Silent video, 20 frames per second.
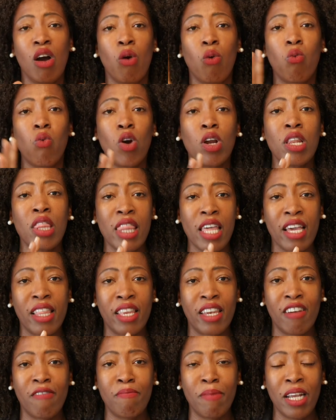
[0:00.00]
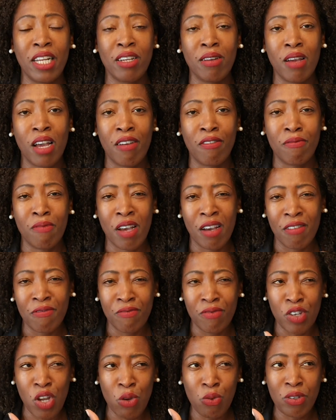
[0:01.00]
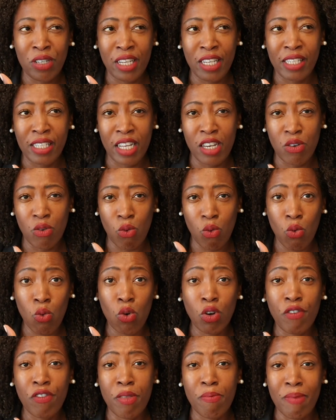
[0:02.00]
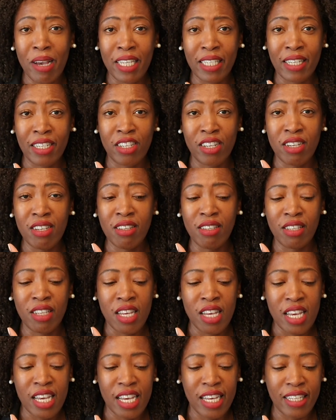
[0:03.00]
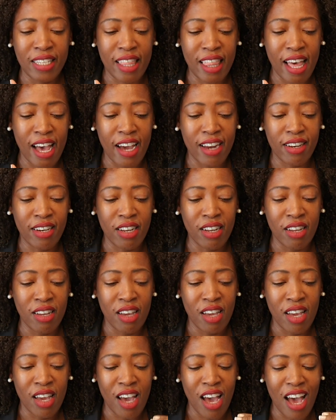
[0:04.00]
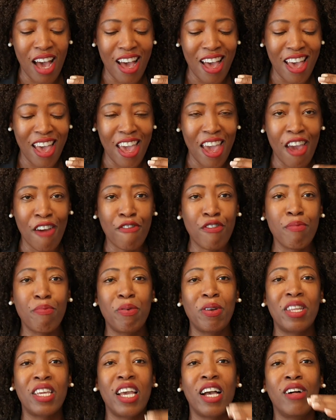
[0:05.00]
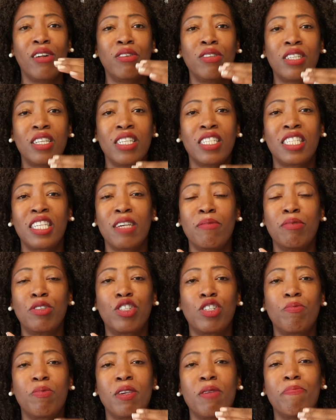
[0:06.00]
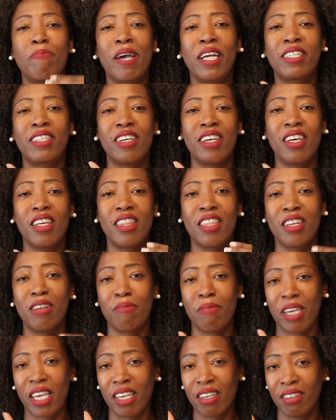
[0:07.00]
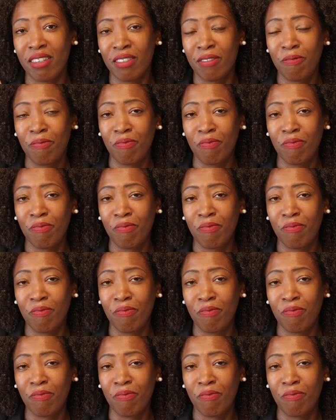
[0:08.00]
One thing that I've noticed in all of the messages is that everybody else seems to be better than me.